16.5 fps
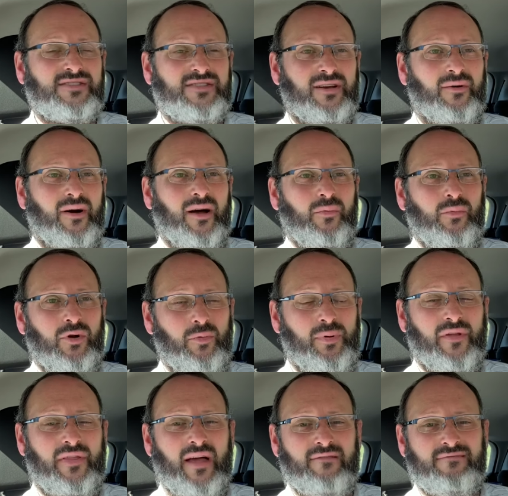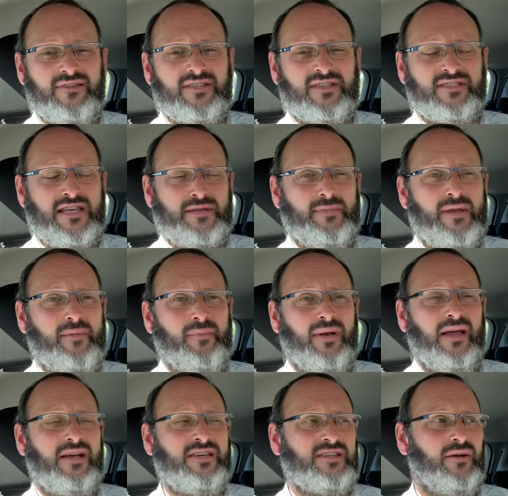So I will put that risk assessment in
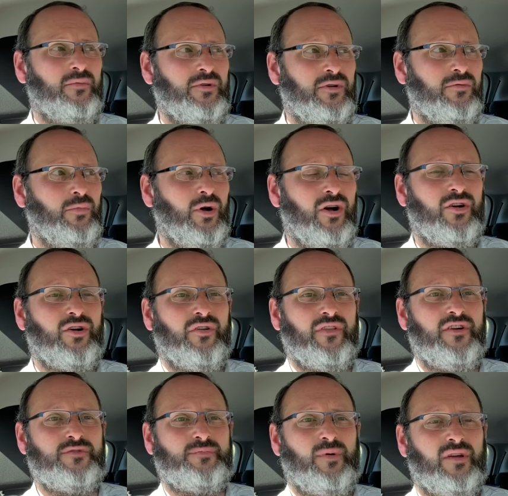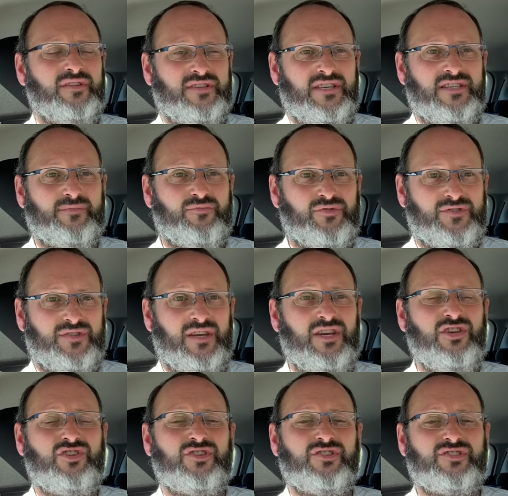place. I will work on those policies and
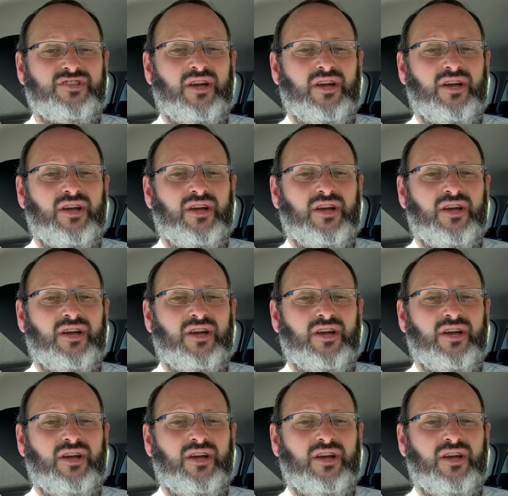procedures.